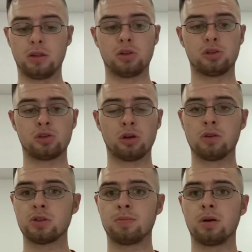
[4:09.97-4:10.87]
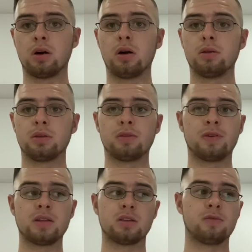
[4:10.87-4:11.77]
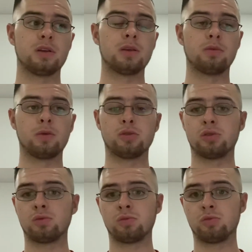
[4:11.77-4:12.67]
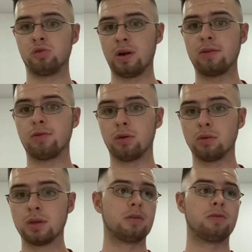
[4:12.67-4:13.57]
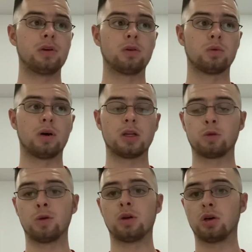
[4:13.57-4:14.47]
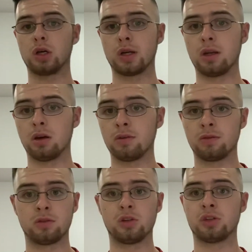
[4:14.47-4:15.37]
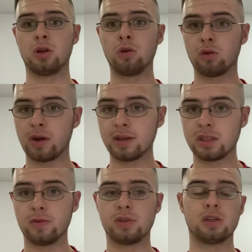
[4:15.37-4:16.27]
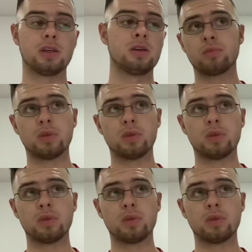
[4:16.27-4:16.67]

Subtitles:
They just tore us apart. Defensively, we were just dreadful. Midfield-wise, we were not good enough. Just no creativity.